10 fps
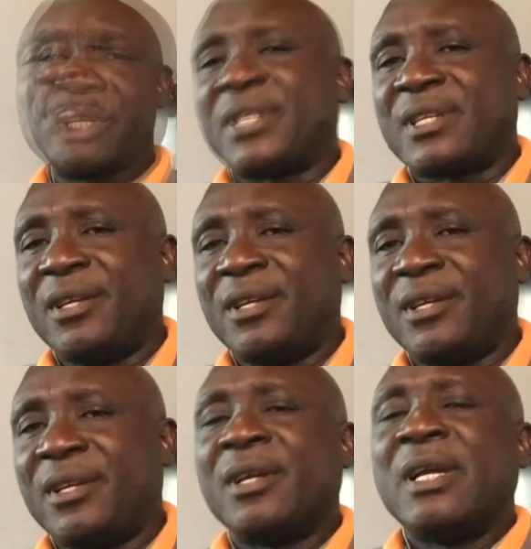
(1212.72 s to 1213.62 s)

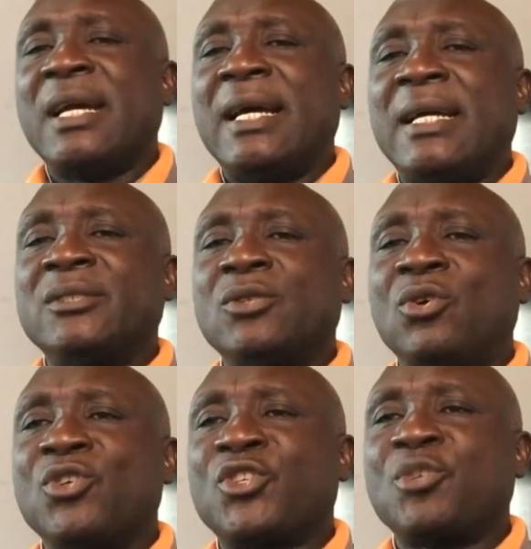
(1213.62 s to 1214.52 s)
physically,
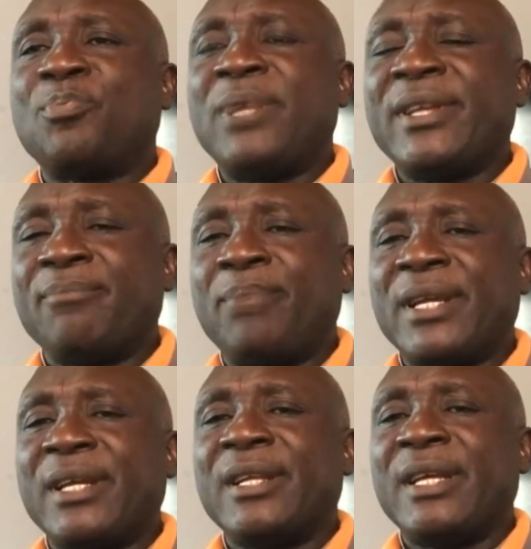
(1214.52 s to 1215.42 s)
and also
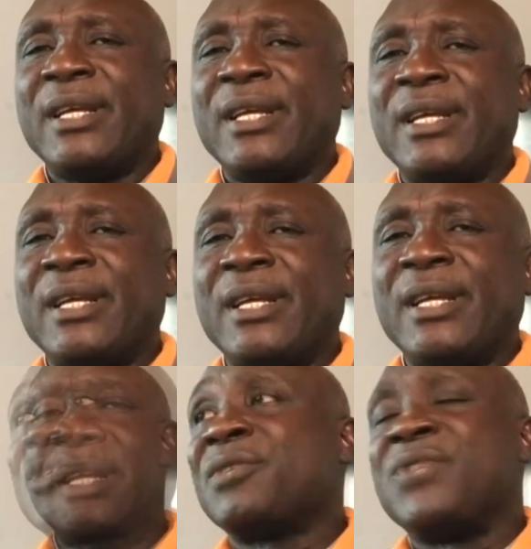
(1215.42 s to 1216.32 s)
bringing in the
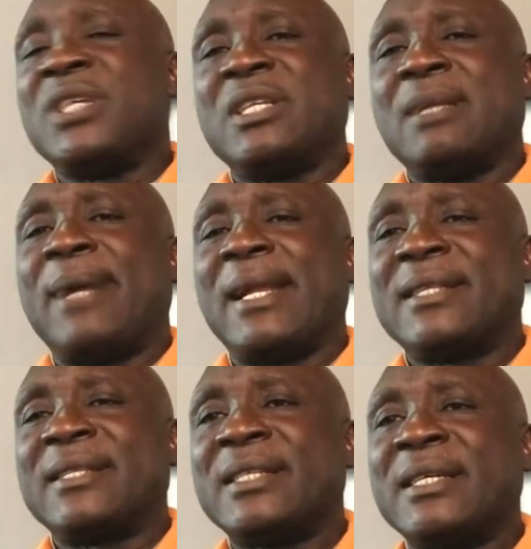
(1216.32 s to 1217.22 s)
issues of gender
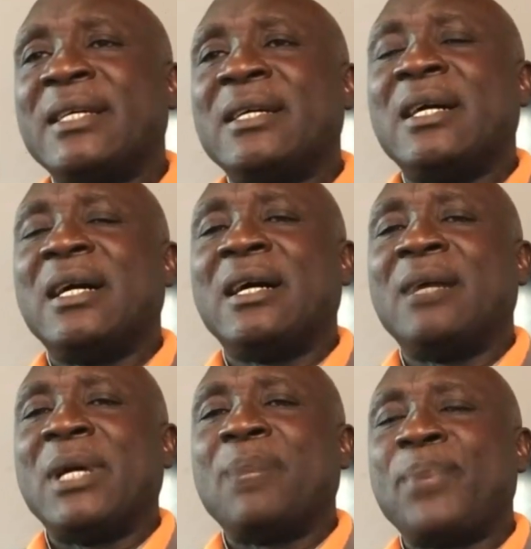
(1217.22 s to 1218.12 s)
balance
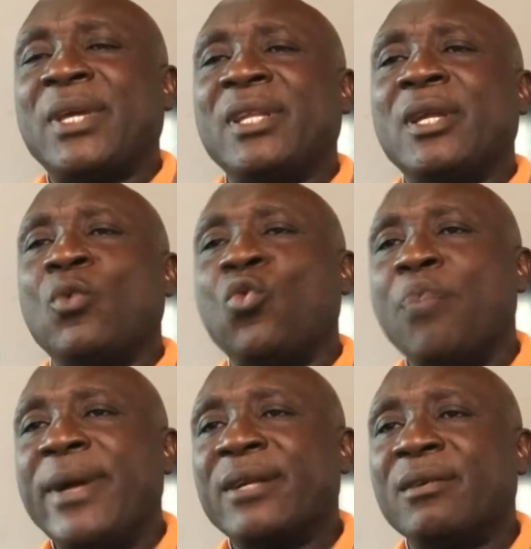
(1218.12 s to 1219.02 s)
by picking a
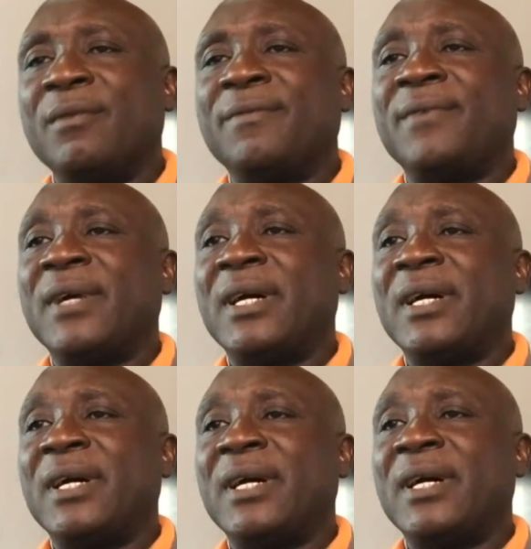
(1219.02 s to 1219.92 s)
woman of
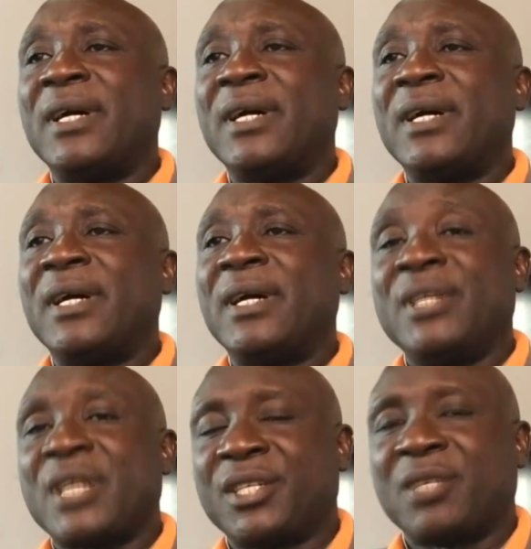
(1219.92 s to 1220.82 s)
credible
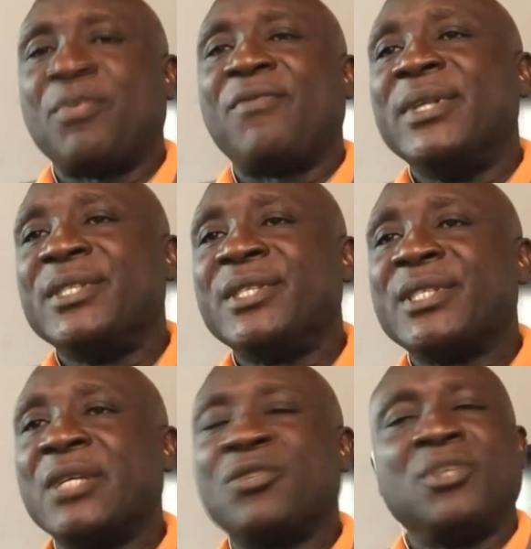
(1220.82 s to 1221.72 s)
intention and
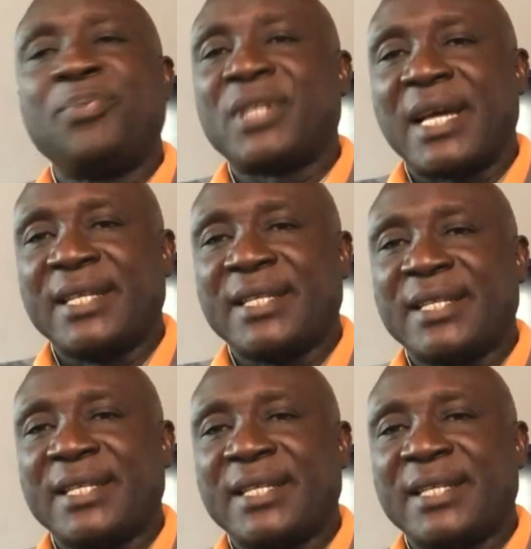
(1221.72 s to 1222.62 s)
performance to deputize him.